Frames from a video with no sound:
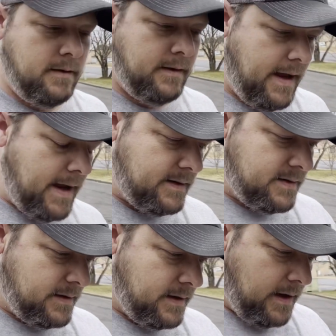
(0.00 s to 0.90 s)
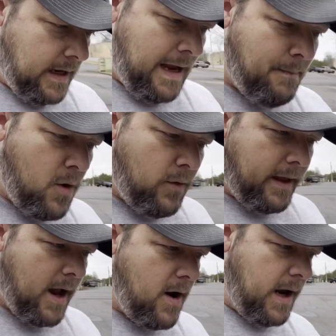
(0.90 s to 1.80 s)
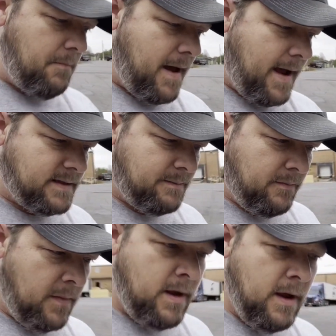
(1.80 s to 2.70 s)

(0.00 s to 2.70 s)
that I'm only carrying back some,